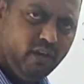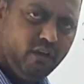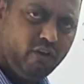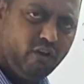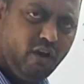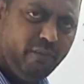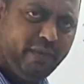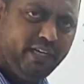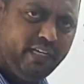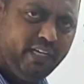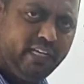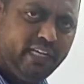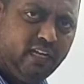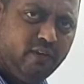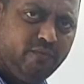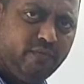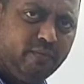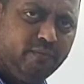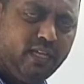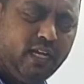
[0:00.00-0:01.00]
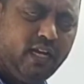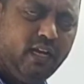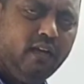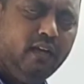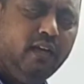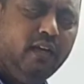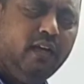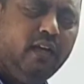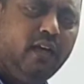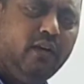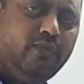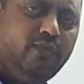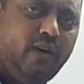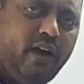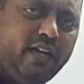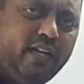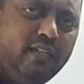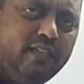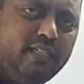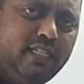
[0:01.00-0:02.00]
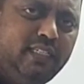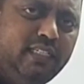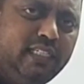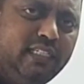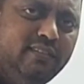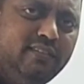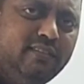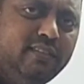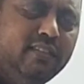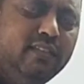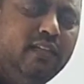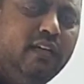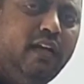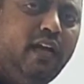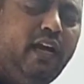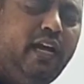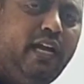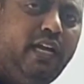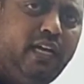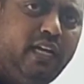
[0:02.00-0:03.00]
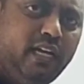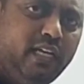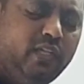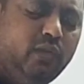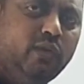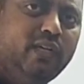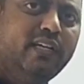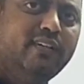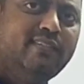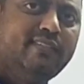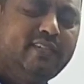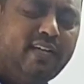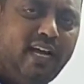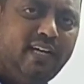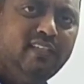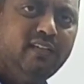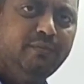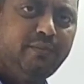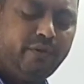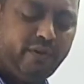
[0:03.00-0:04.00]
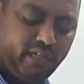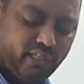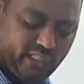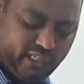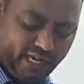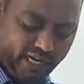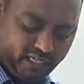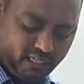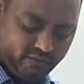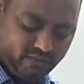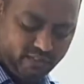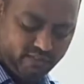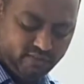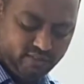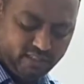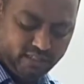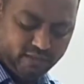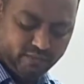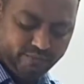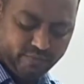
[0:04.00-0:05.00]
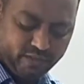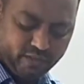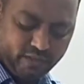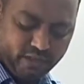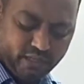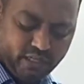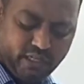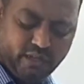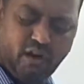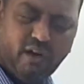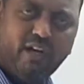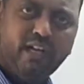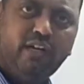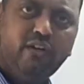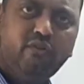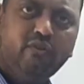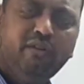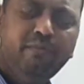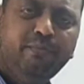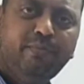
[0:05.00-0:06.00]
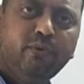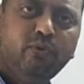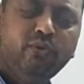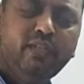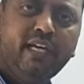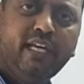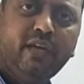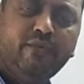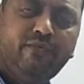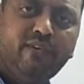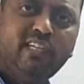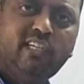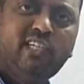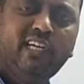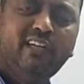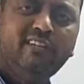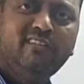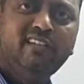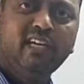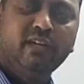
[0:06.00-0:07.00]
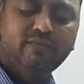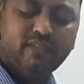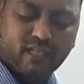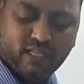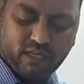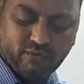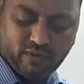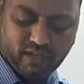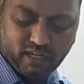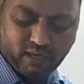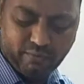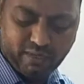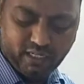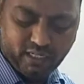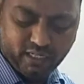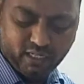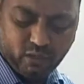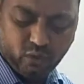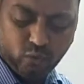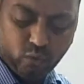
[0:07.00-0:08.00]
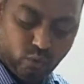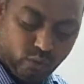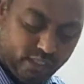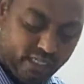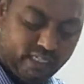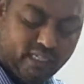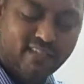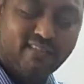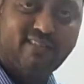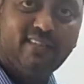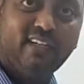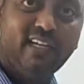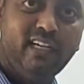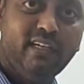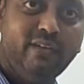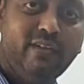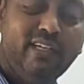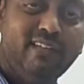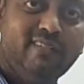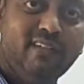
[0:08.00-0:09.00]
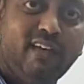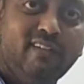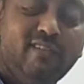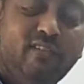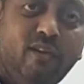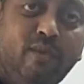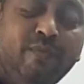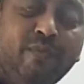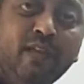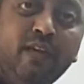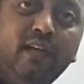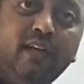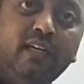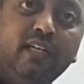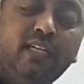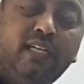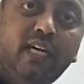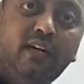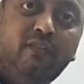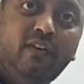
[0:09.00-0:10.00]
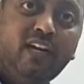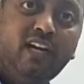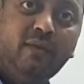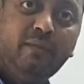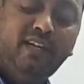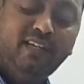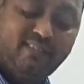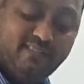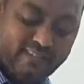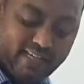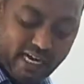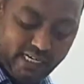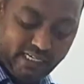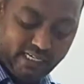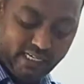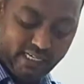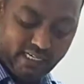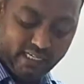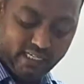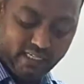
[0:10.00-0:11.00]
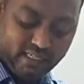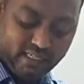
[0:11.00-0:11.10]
raw material from the uh, foreign countries and uh, you can start the production activities here. In order to improve the efficiency of the government uh, owned industrial units also, government started